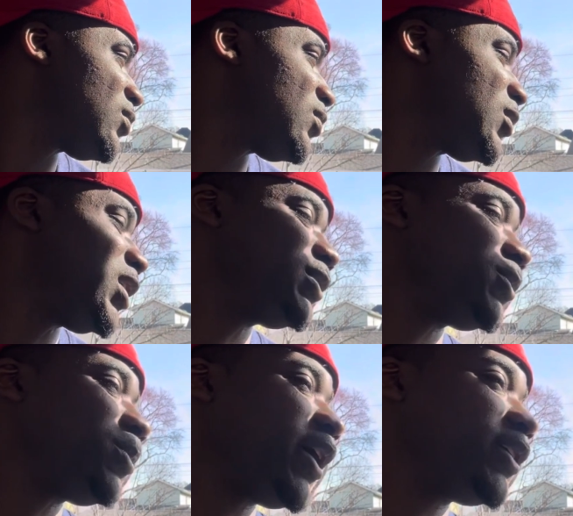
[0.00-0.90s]
Doesn't
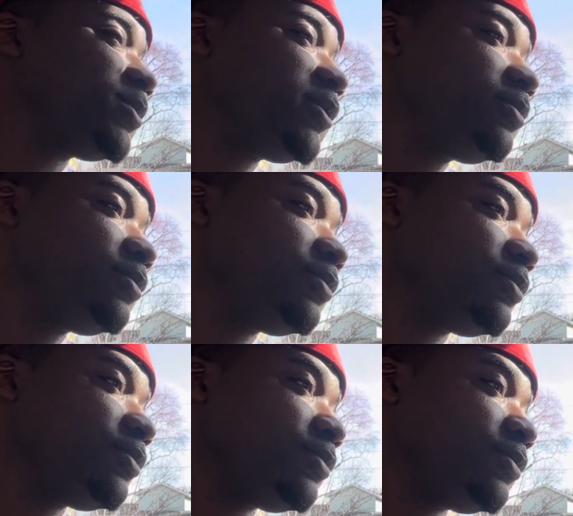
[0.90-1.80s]
surprise me.
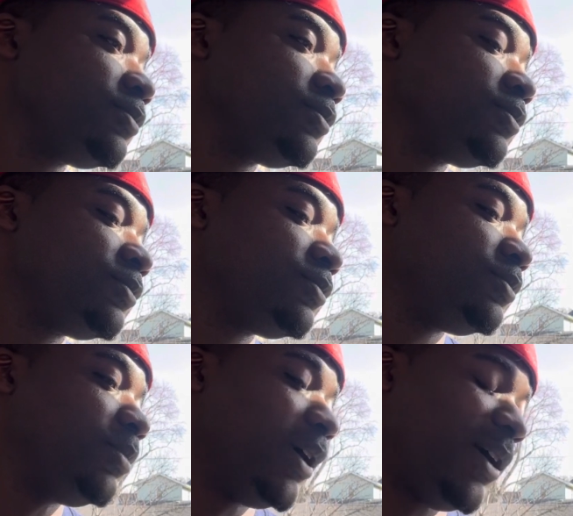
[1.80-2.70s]

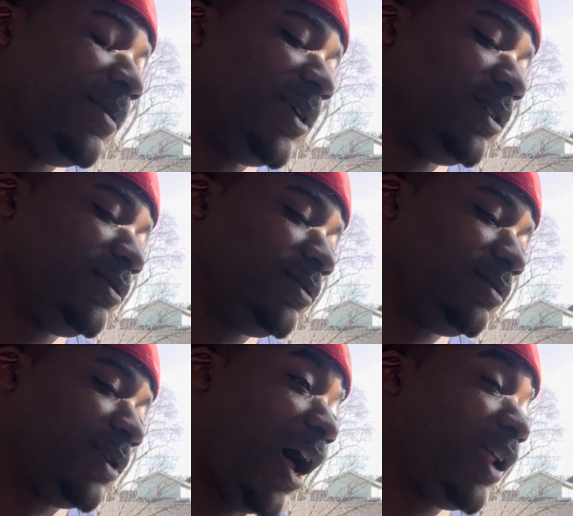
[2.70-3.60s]
But
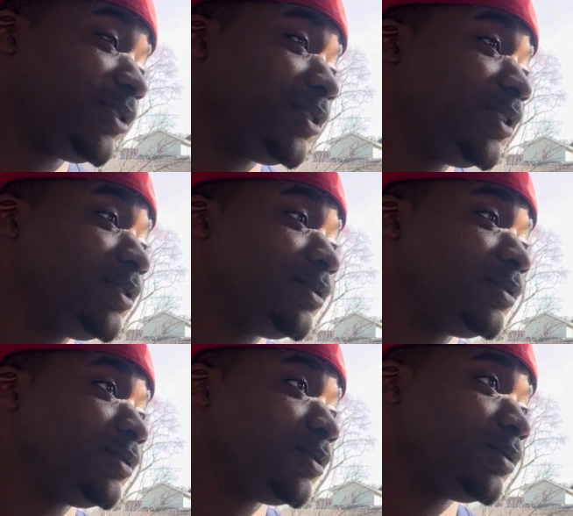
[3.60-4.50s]
honestly,
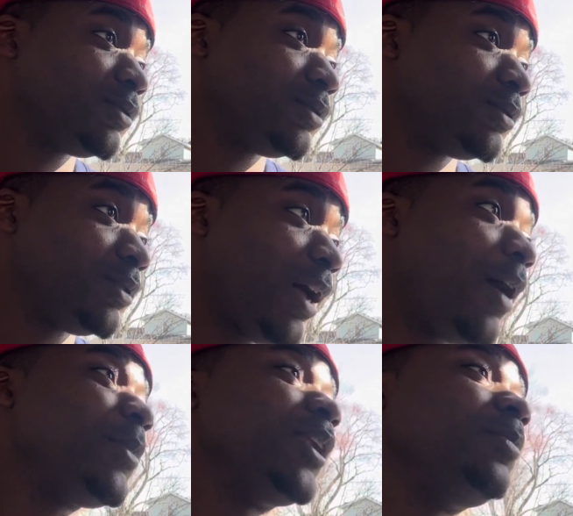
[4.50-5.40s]
I
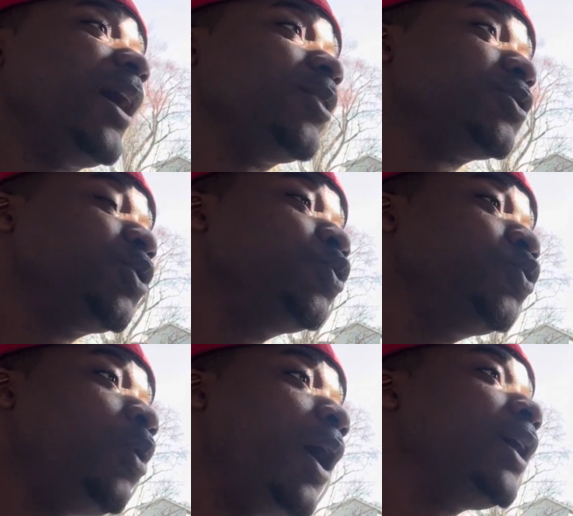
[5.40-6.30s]
made about
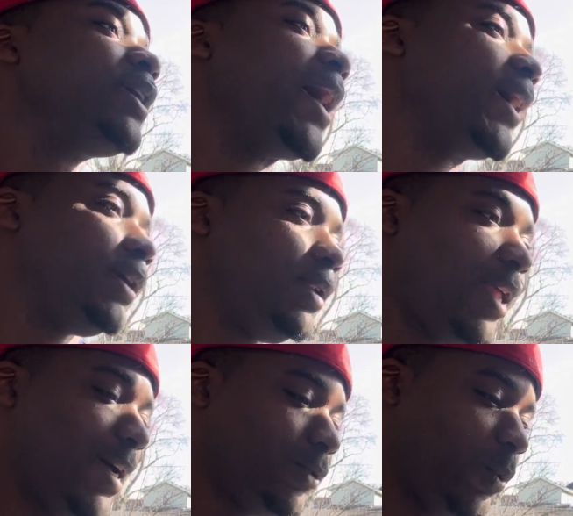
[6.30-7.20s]
2K
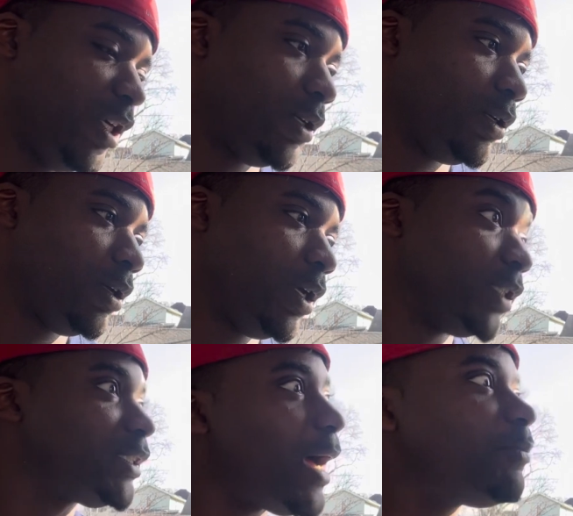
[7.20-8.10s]
last week
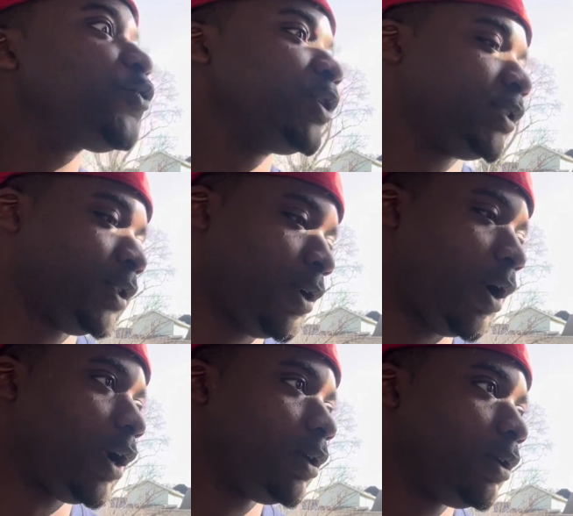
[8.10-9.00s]
shopping for
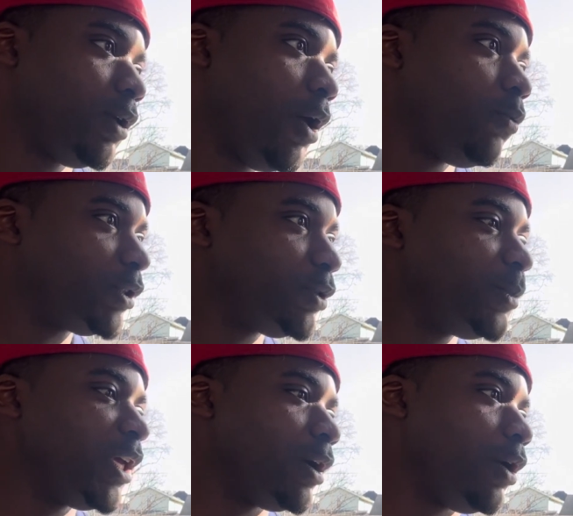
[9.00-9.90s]
Instacart. What you
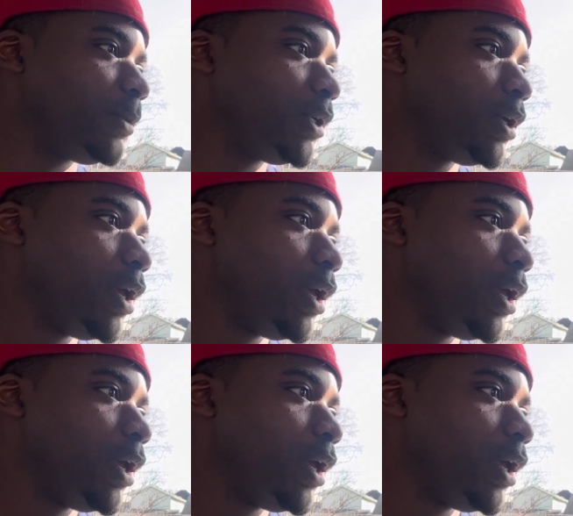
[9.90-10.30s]
mean, homie?